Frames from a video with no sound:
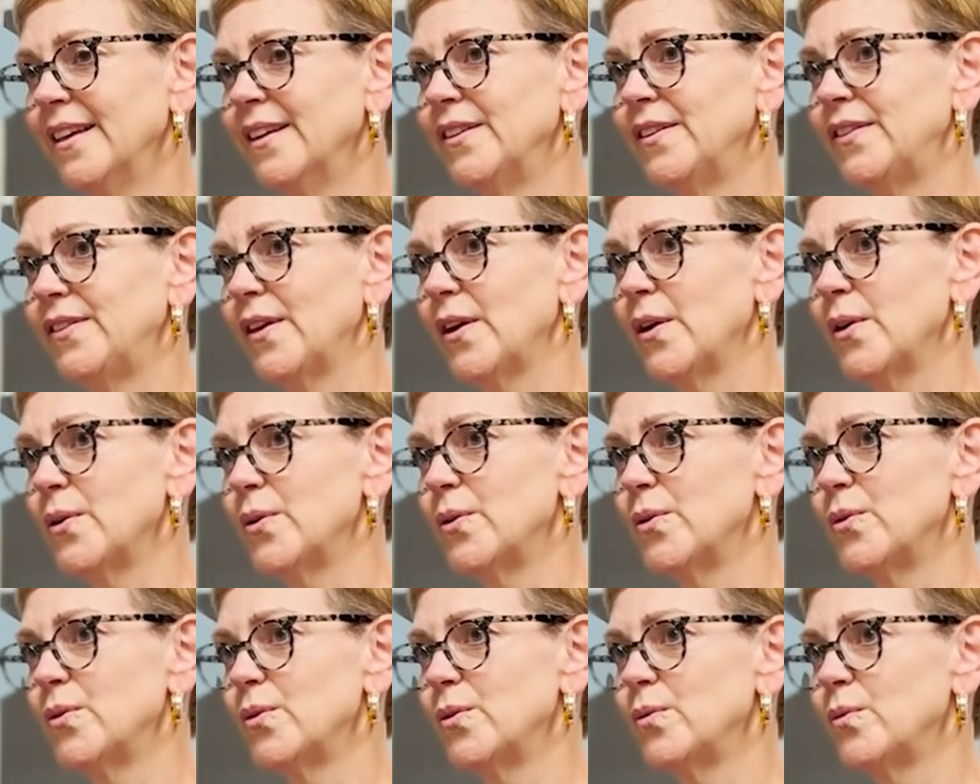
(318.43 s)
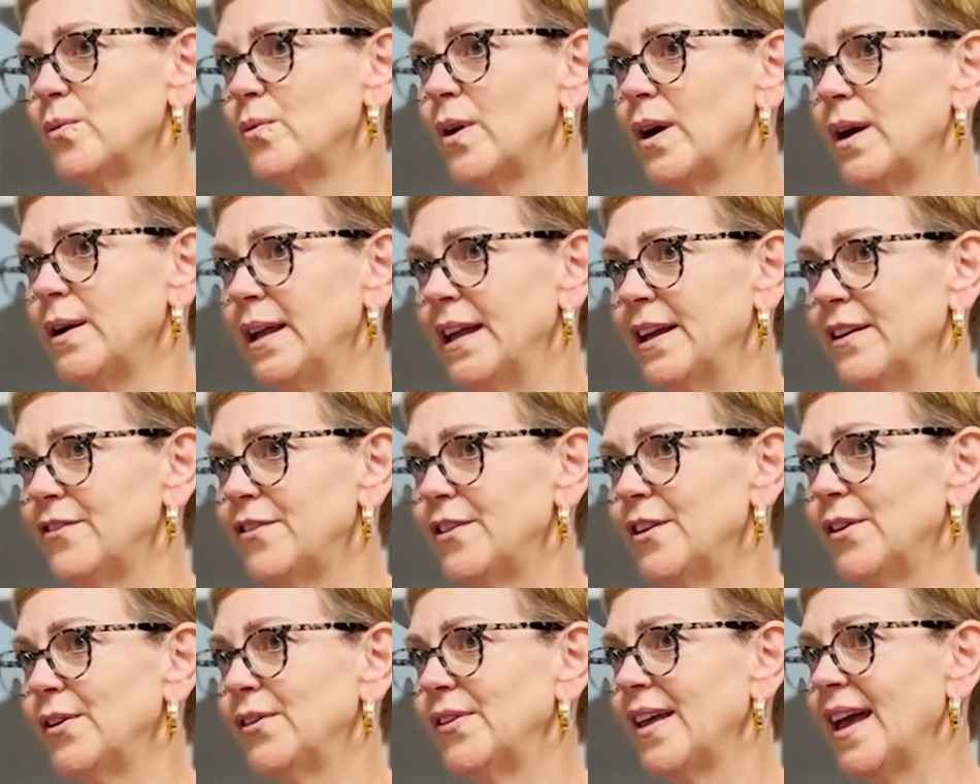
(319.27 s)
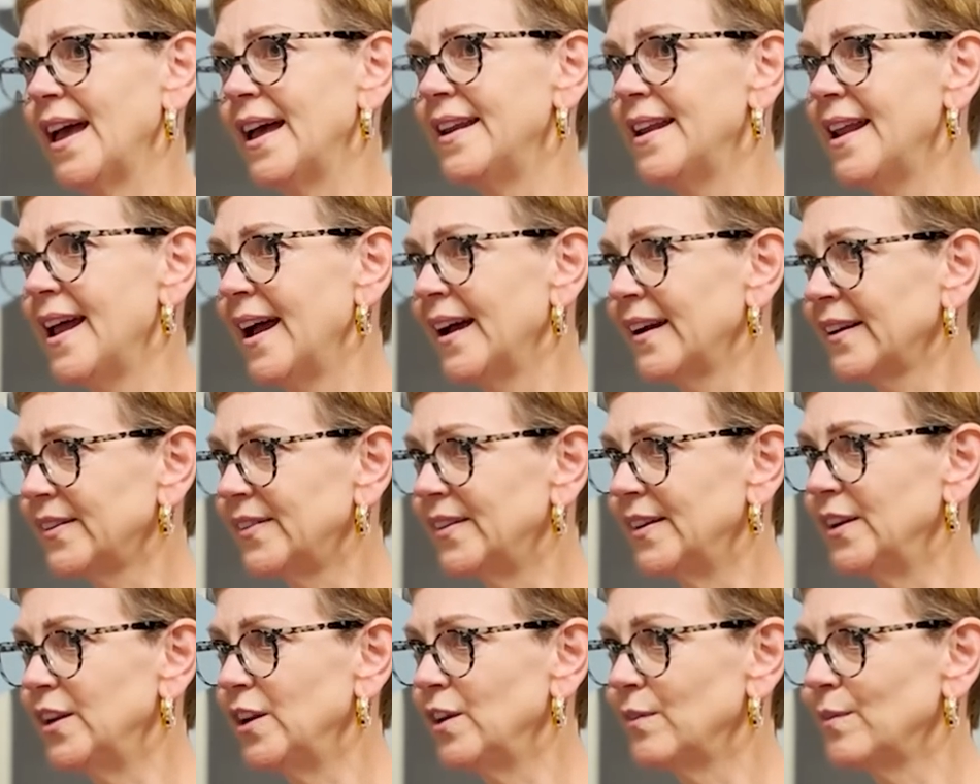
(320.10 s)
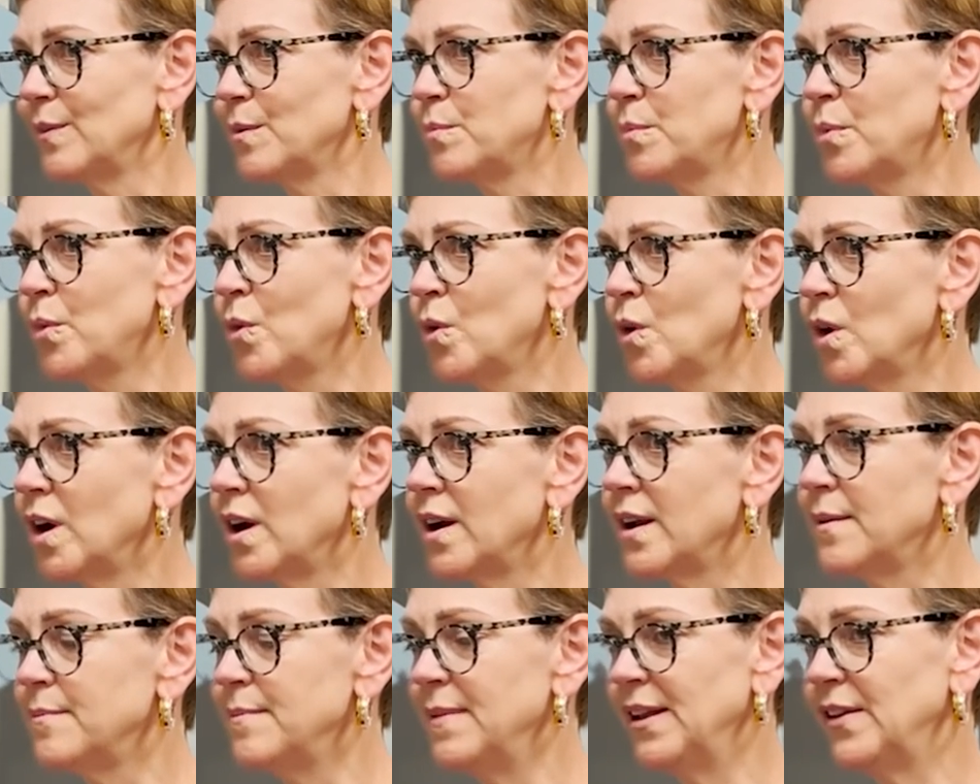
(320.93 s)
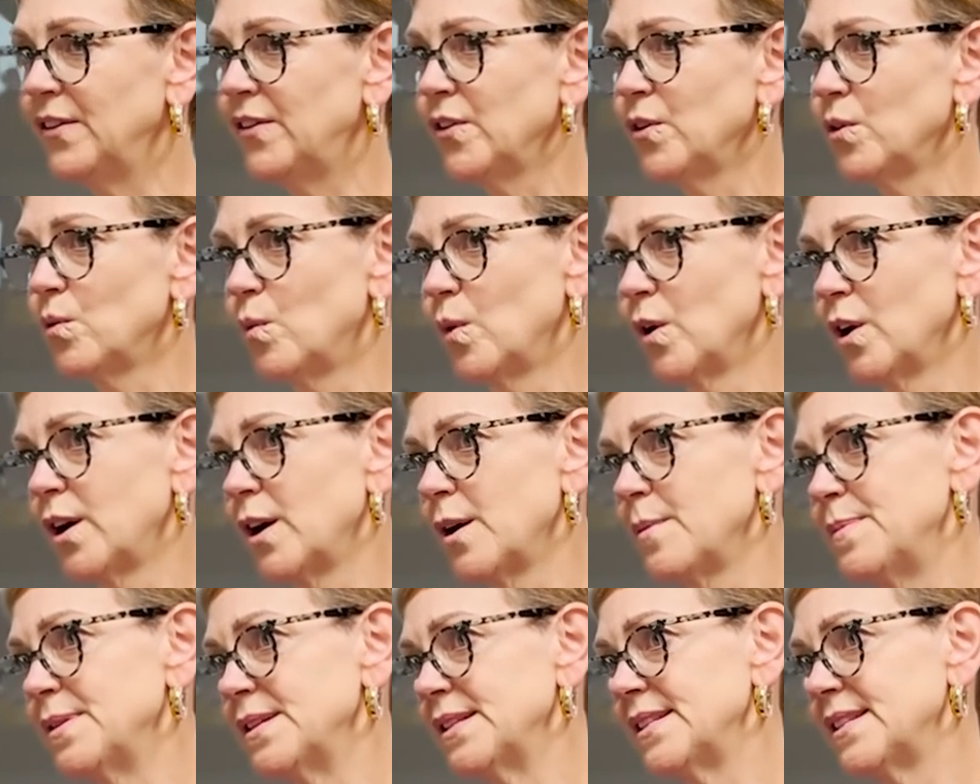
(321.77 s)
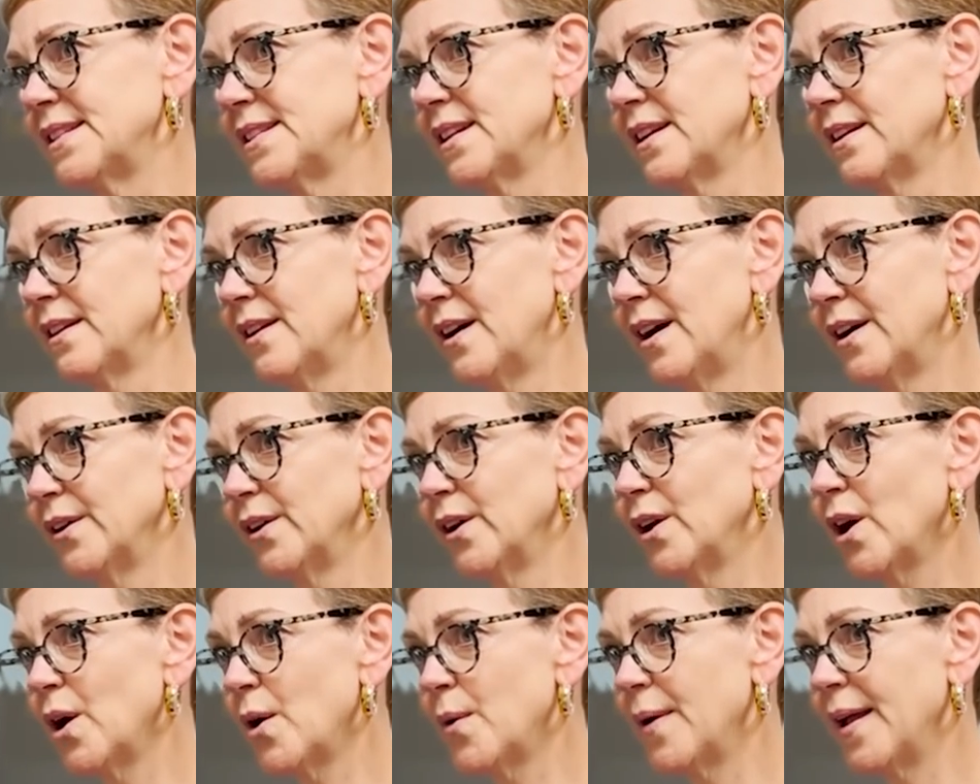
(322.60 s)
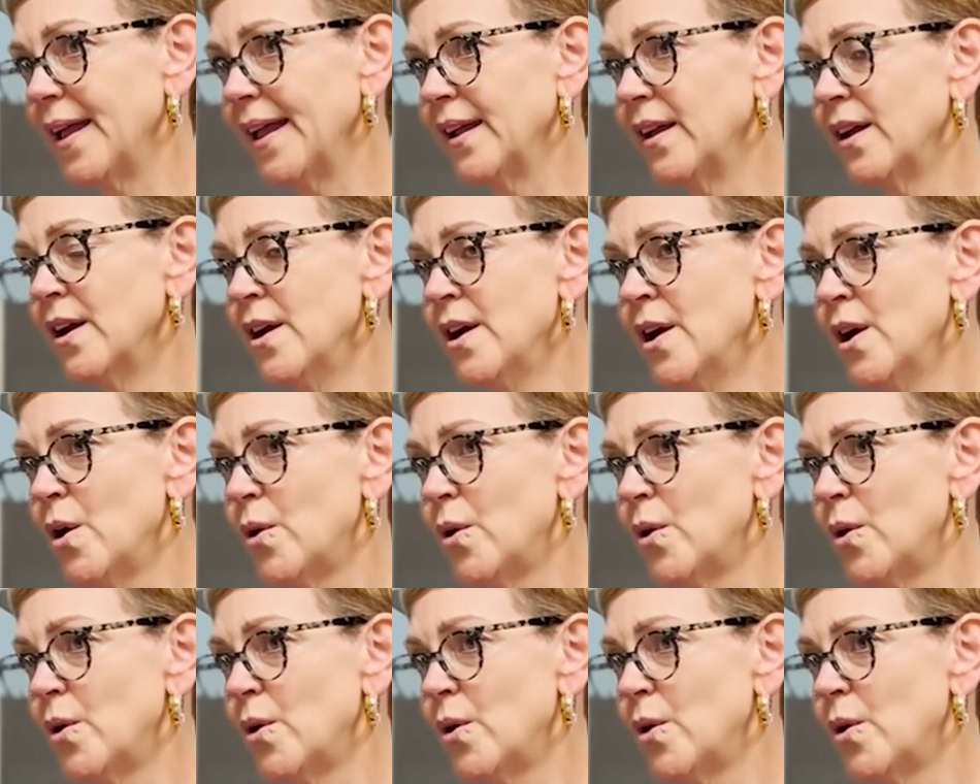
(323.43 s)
So if there's NX in your report, it means your workup is still ongoing,